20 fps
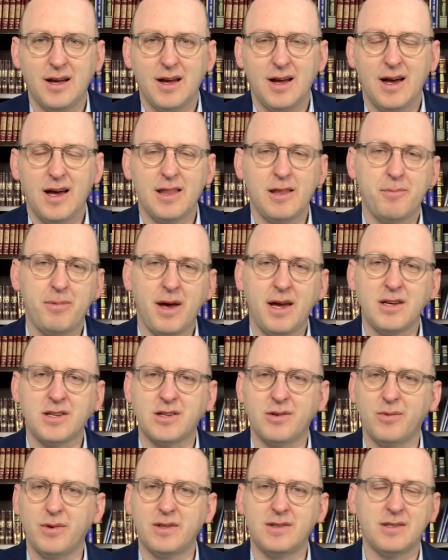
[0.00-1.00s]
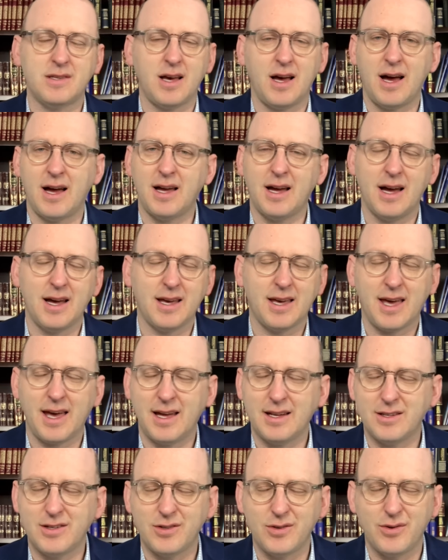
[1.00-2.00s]
And the patient would say, I, I
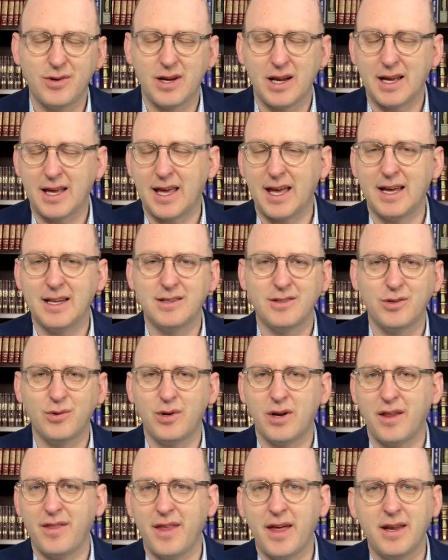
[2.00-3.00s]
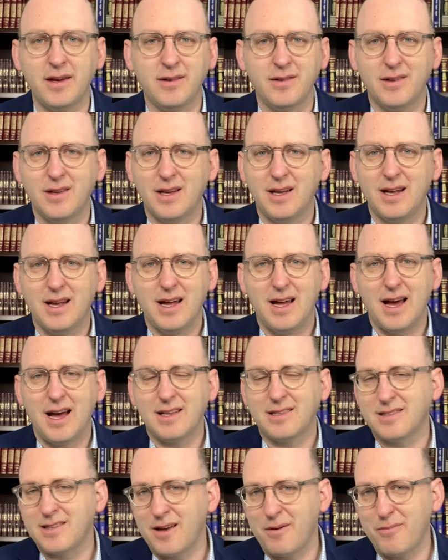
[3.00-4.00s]
can't do it. I can't do it. And then at
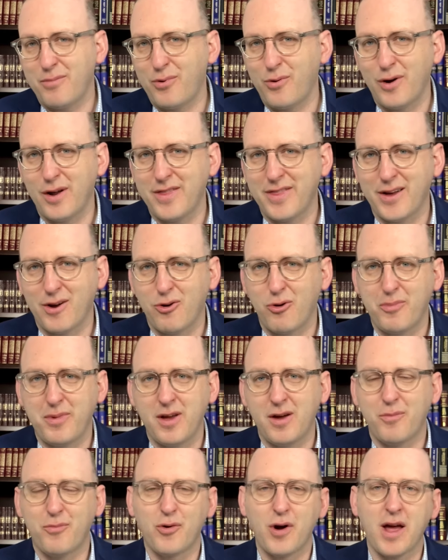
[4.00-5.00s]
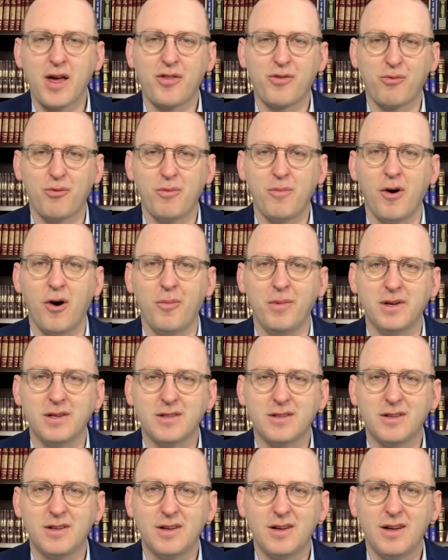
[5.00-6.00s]
some point, there would be a breakthrough moment.